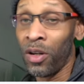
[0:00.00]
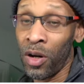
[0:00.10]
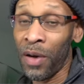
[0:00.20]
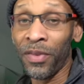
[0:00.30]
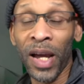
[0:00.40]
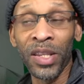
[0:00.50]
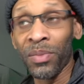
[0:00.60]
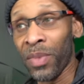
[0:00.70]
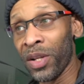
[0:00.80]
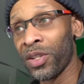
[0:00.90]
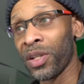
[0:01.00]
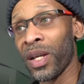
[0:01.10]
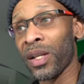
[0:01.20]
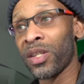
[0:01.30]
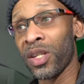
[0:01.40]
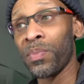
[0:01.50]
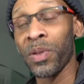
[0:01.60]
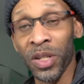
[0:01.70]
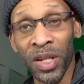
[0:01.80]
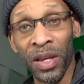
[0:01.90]
Oh, I forgot to mention that
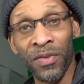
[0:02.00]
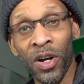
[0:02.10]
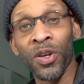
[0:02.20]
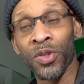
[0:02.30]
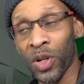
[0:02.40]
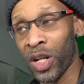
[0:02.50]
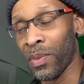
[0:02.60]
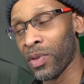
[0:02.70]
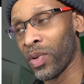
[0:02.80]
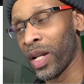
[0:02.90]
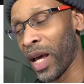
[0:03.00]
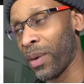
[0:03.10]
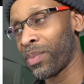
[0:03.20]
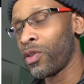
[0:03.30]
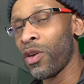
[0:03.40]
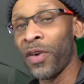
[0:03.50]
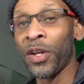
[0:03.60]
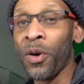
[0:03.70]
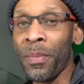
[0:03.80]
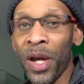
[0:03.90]
SimpliSafe also comes with an app. So if I
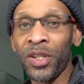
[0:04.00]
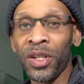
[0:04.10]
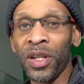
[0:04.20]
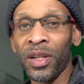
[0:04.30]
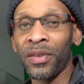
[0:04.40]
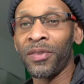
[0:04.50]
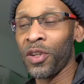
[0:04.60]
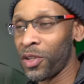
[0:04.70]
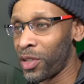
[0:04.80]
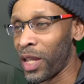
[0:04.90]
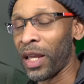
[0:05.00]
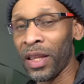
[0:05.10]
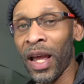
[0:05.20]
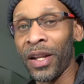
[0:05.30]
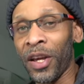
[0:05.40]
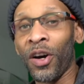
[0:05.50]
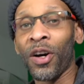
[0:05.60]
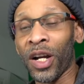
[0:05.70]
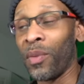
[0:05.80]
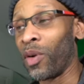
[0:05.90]
don't mention it, just think that they
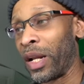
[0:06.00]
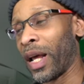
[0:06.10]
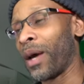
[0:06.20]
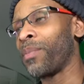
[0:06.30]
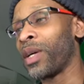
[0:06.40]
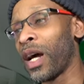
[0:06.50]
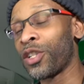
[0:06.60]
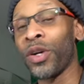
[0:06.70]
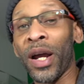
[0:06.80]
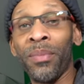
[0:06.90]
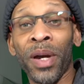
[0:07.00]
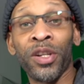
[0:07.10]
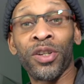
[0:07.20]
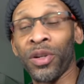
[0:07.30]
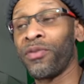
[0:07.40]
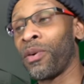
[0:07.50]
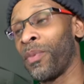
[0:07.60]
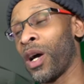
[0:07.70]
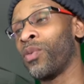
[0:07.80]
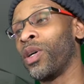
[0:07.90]
all come with an app, but I'll try to mention it from
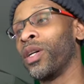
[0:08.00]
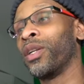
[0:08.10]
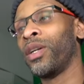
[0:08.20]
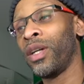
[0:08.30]
now on.